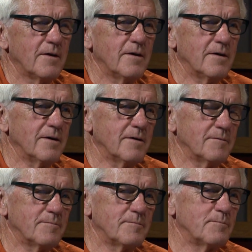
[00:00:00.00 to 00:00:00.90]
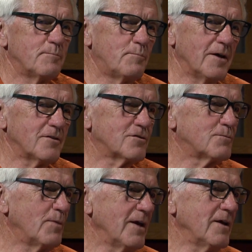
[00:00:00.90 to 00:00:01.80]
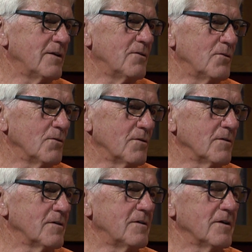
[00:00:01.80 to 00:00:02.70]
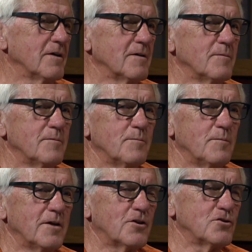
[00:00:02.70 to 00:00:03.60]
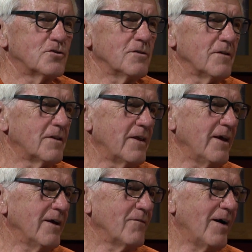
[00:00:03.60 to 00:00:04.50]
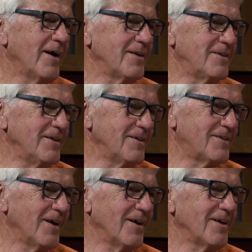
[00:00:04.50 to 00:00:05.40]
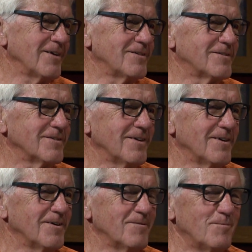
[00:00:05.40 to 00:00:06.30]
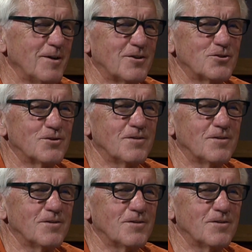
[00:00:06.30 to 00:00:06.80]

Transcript: uh, pets spayed and neutered, uh, making sure that they have ID tags, uh, making sure